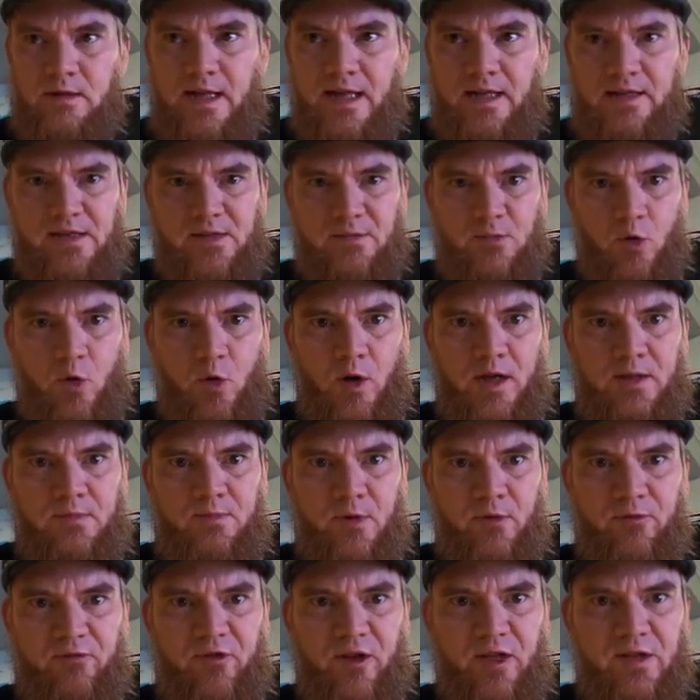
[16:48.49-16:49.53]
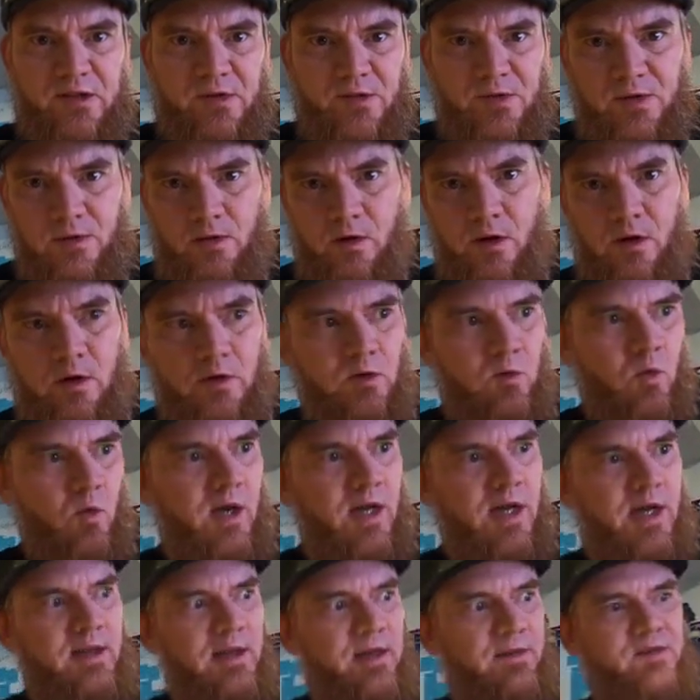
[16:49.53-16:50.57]
Had some great professors along the
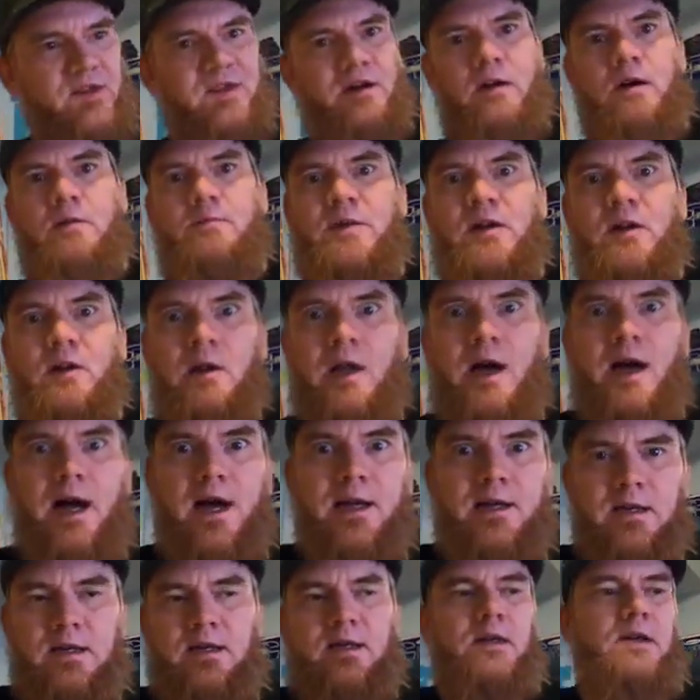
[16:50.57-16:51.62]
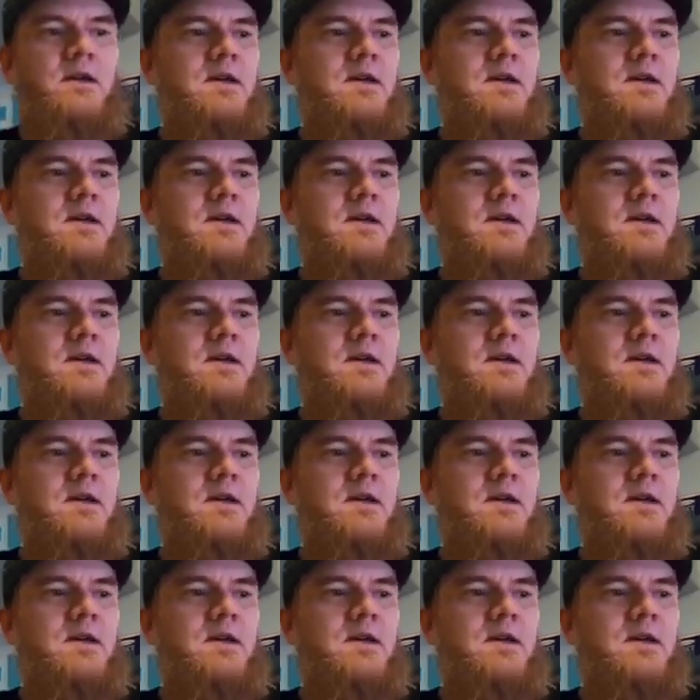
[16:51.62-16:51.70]
way that taught me a lot.